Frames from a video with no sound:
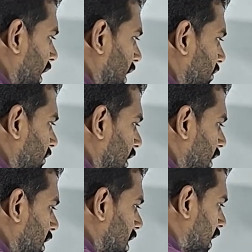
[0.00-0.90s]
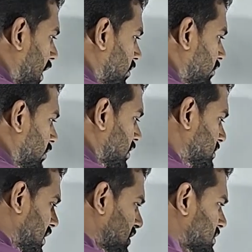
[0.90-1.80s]
it will
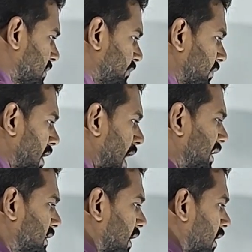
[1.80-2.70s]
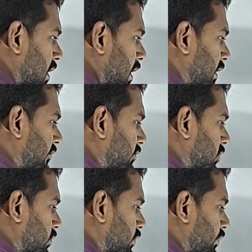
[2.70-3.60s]
converges at f2.